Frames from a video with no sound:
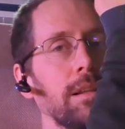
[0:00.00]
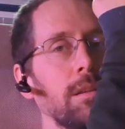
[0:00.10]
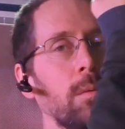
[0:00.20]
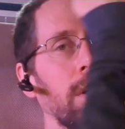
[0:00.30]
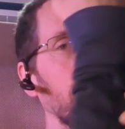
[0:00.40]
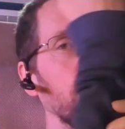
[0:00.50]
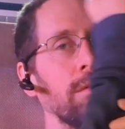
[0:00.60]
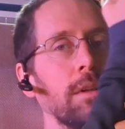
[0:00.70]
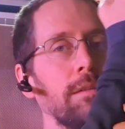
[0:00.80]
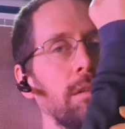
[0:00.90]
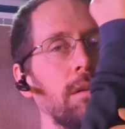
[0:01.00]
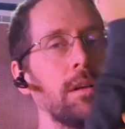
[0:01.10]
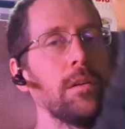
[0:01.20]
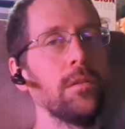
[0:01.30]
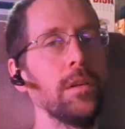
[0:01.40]
the weight move left and right.
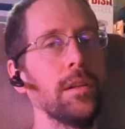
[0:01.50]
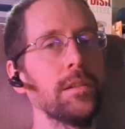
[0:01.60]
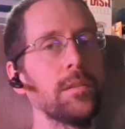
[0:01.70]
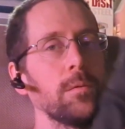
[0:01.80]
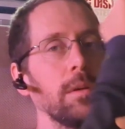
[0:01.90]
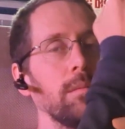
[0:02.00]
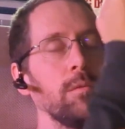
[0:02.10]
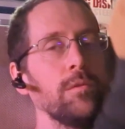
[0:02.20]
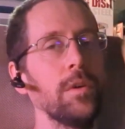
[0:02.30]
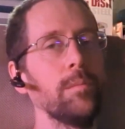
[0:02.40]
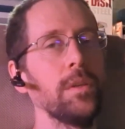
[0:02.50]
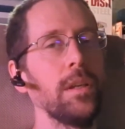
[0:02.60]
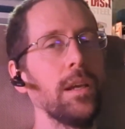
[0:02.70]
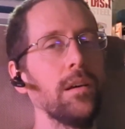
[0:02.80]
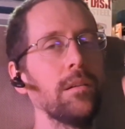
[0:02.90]
It only lets the weight move up and
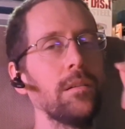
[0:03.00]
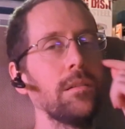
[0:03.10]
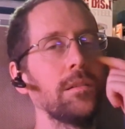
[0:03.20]
down,